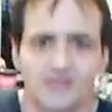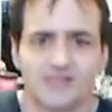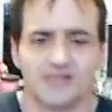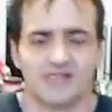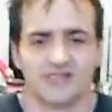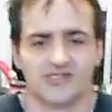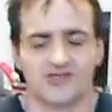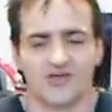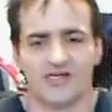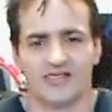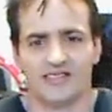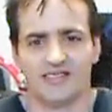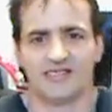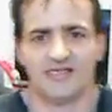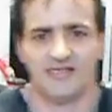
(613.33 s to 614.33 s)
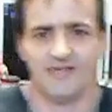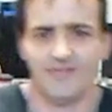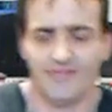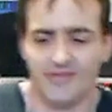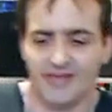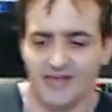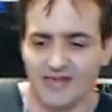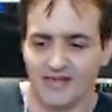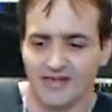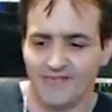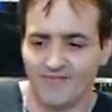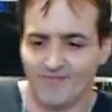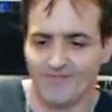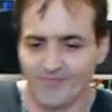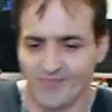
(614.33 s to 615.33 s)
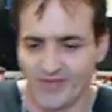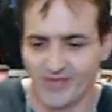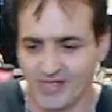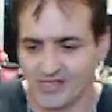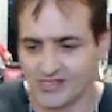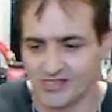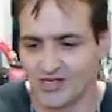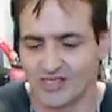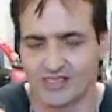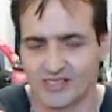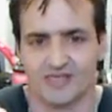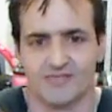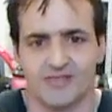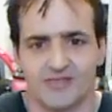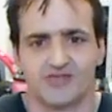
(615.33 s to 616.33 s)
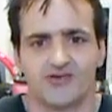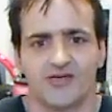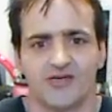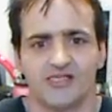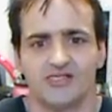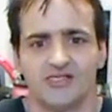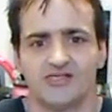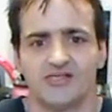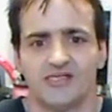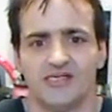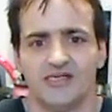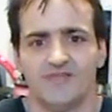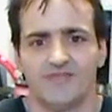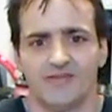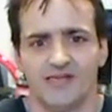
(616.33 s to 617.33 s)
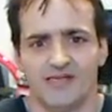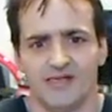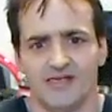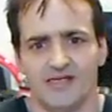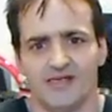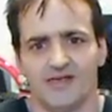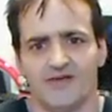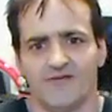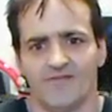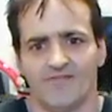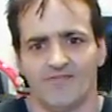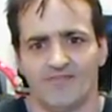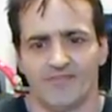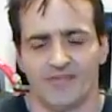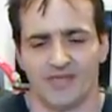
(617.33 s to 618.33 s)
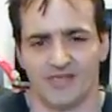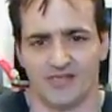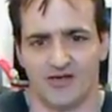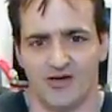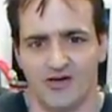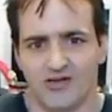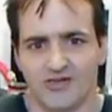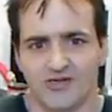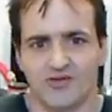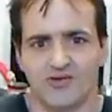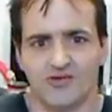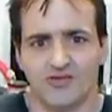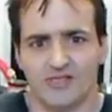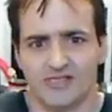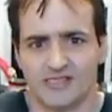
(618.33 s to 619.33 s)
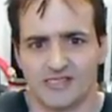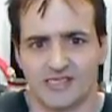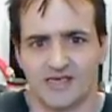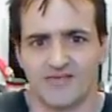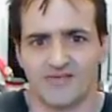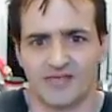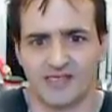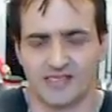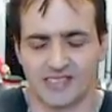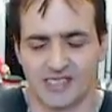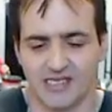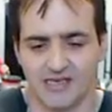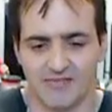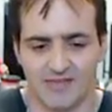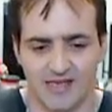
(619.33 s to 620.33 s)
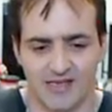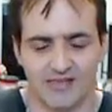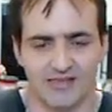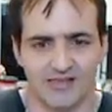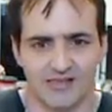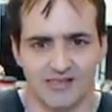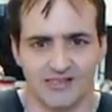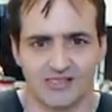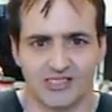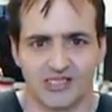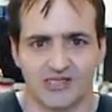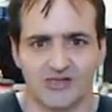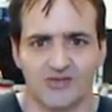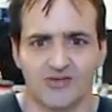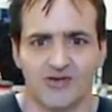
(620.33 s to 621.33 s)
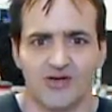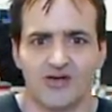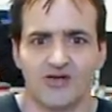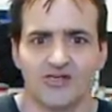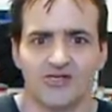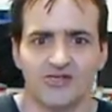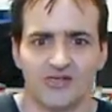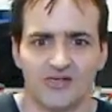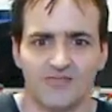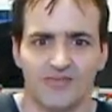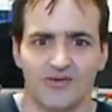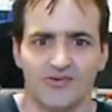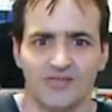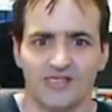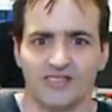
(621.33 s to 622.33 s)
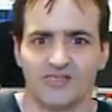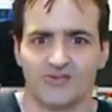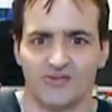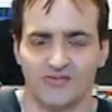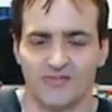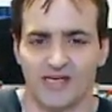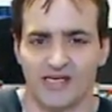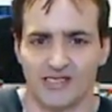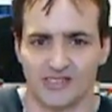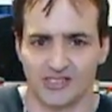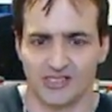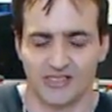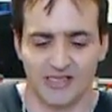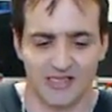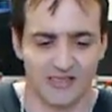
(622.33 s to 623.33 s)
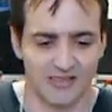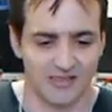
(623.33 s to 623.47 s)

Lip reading: They're trying to keep I talked to them, they're trying to keep all the cooling stuff the same color, so all your components will match in color.